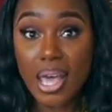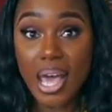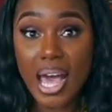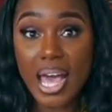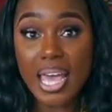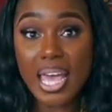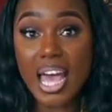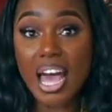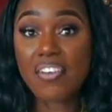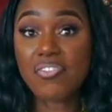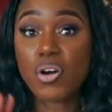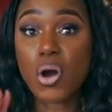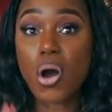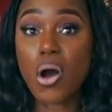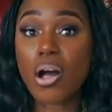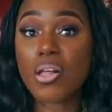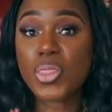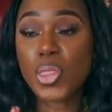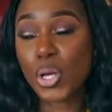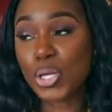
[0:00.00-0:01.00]
I have
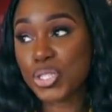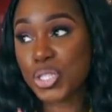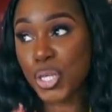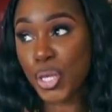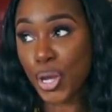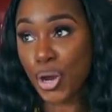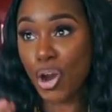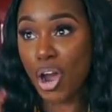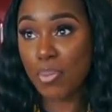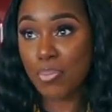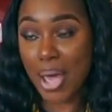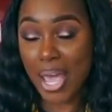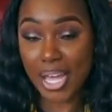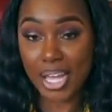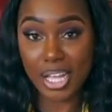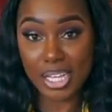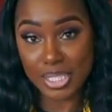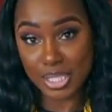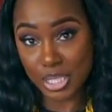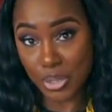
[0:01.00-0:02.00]
all those here on my
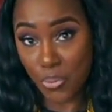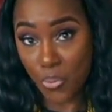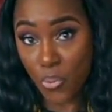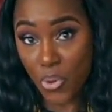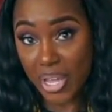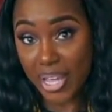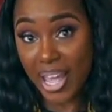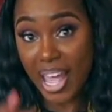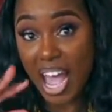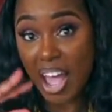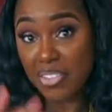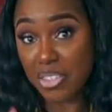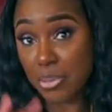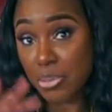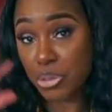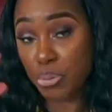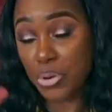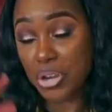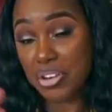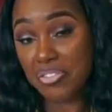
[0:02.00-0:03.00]
custom wig. I had
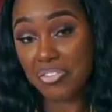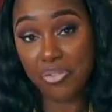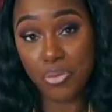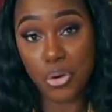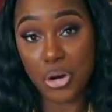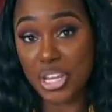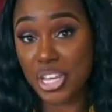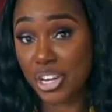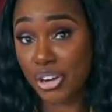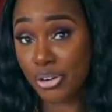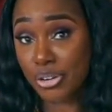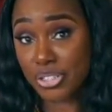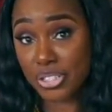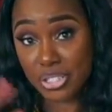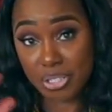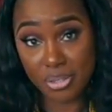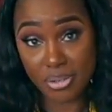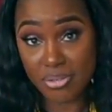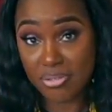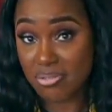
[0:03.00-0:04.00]
them 3 to 4
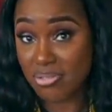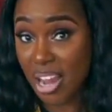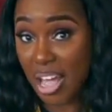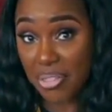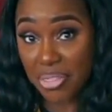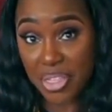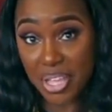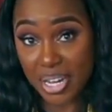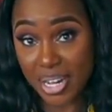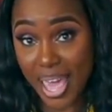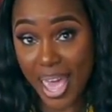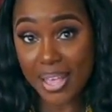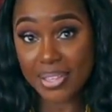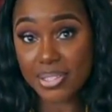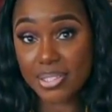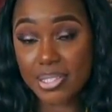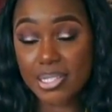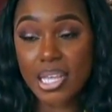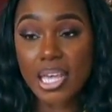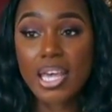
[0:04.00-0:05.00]
years, nothing
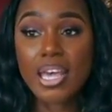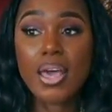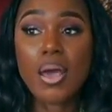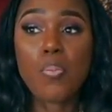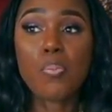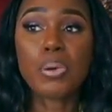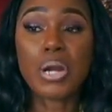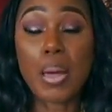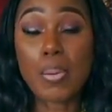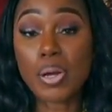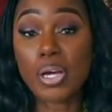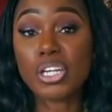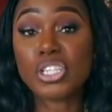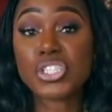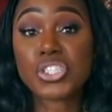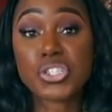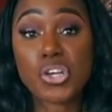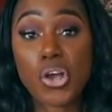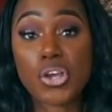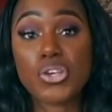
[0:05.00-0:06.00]
less. But I'm going
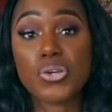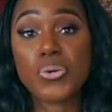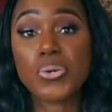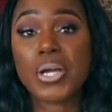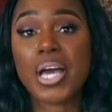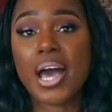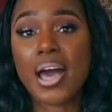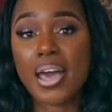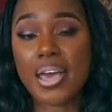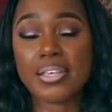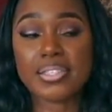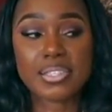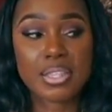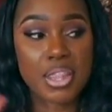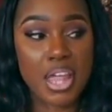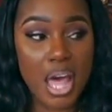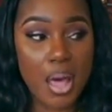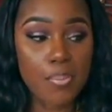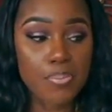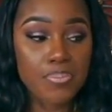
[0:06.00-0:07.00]
to show you guys
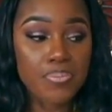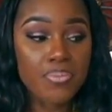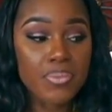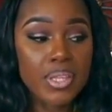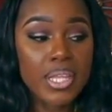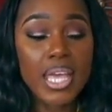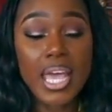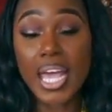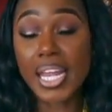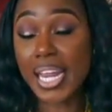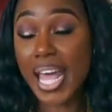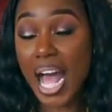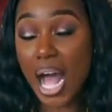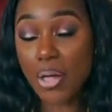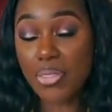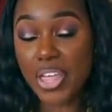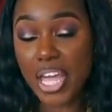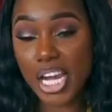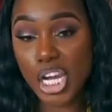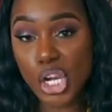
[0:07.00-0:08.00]
them and
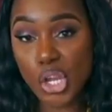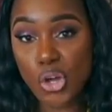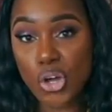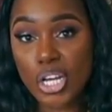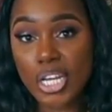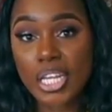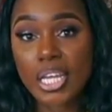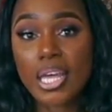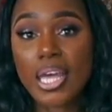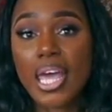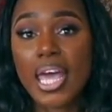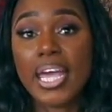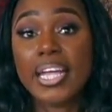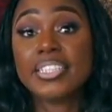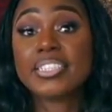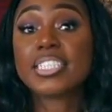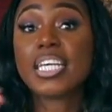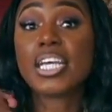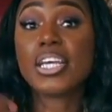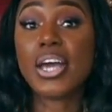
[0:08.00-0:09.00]
how they look
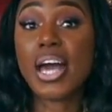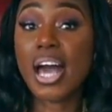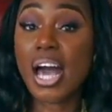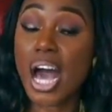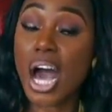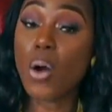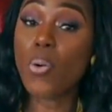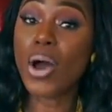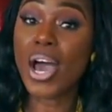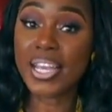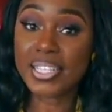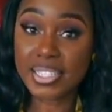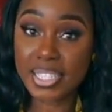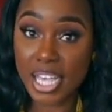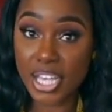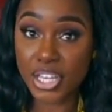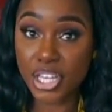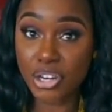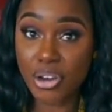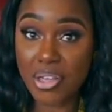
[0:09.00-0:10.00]
and tell you how I
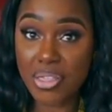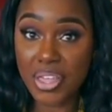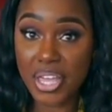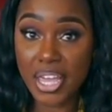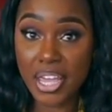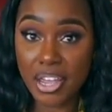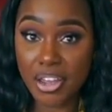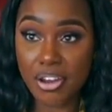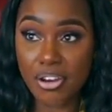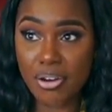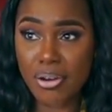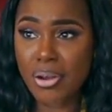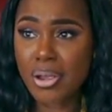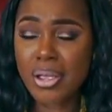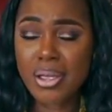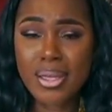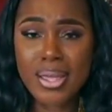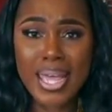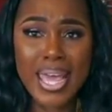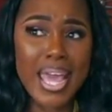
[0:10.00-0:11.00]
take care of the hair.
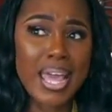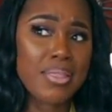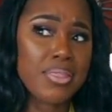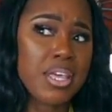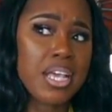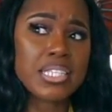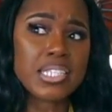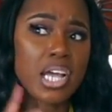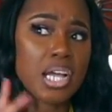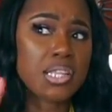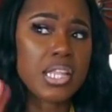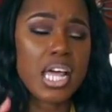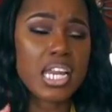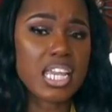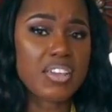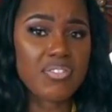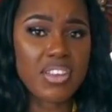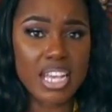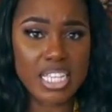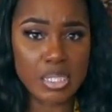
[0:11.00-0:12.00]
And these are not
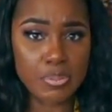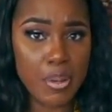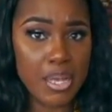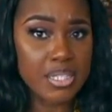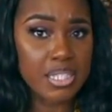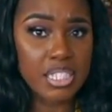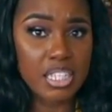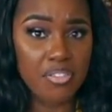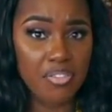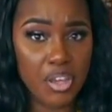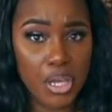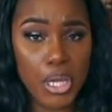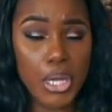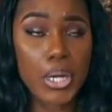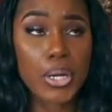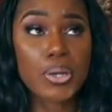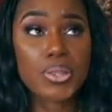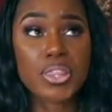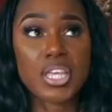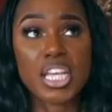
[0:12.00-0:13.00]
even expensive
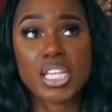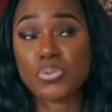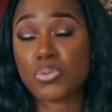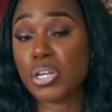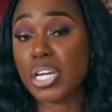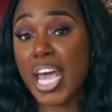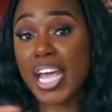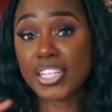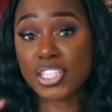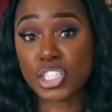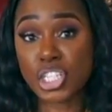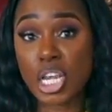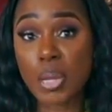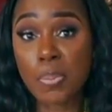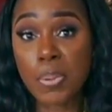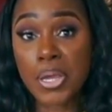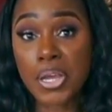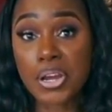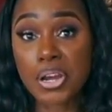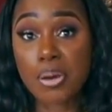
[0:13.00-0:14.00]
hair. These were like
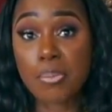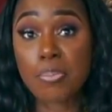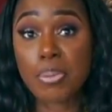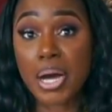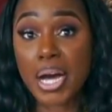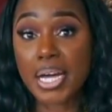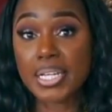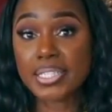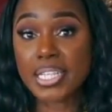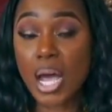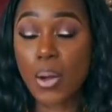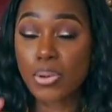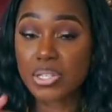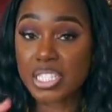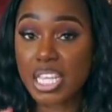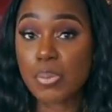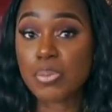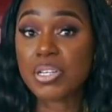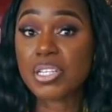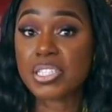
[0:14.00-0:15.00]
cheap hair, but I
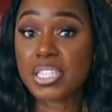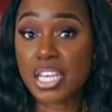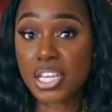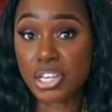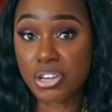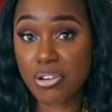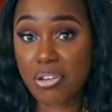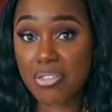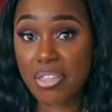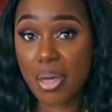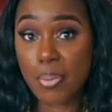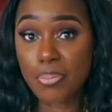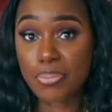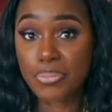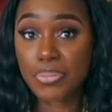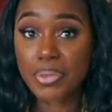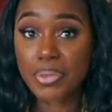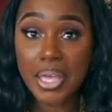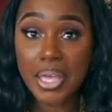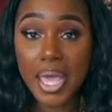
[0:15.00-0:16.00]
was able to take care of them.
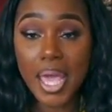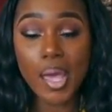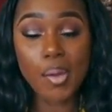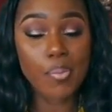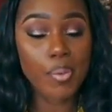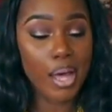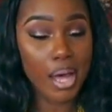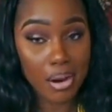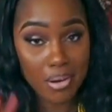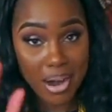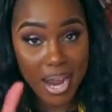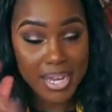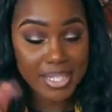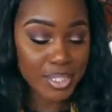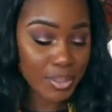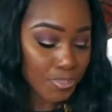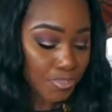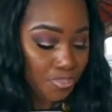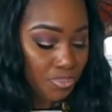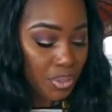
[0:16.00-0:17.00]
And, all right?
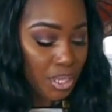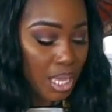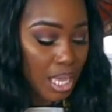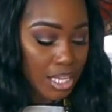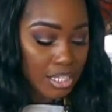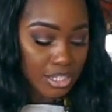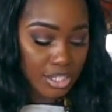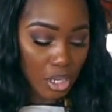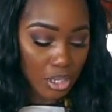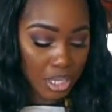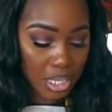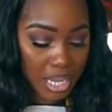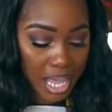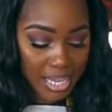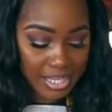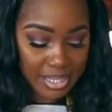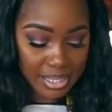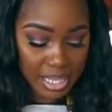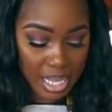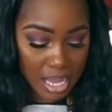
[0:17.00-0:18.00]
So the
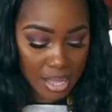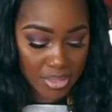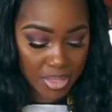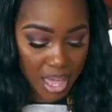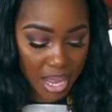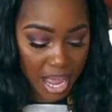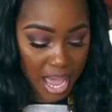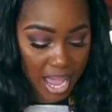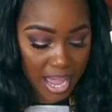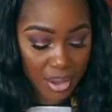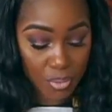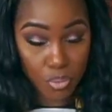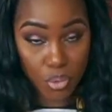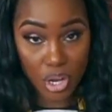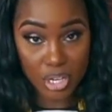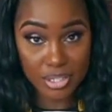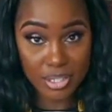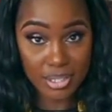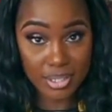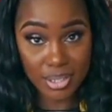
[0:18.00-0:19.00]
next thing that I
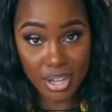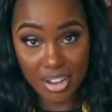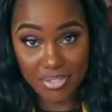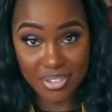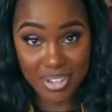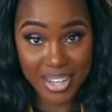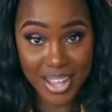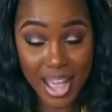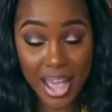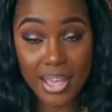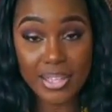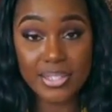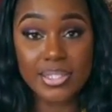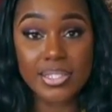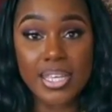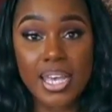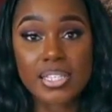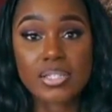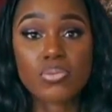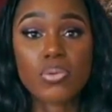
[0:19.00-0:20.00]
wanted to cover, guys,
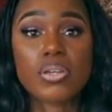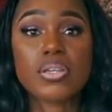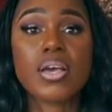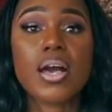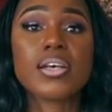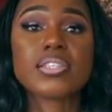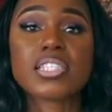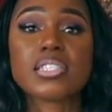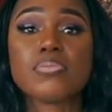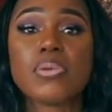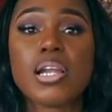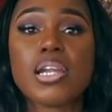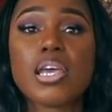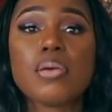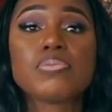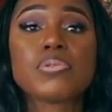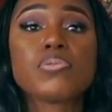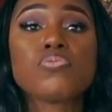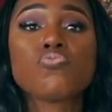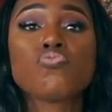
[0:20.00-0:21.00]
guess what? Y'all see my
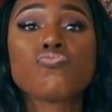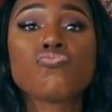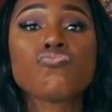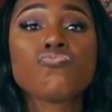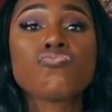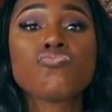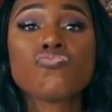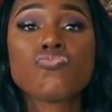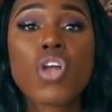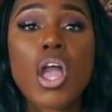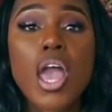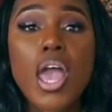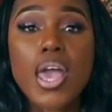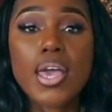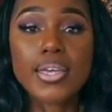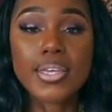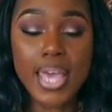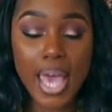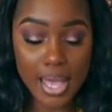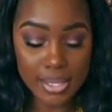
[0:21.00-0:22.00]
lips?
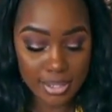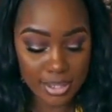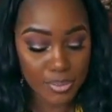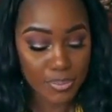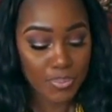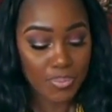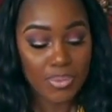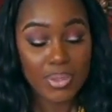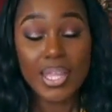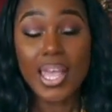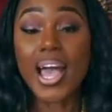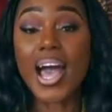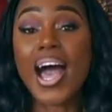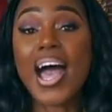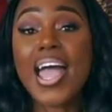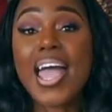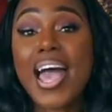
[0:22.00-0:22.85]
Yes, I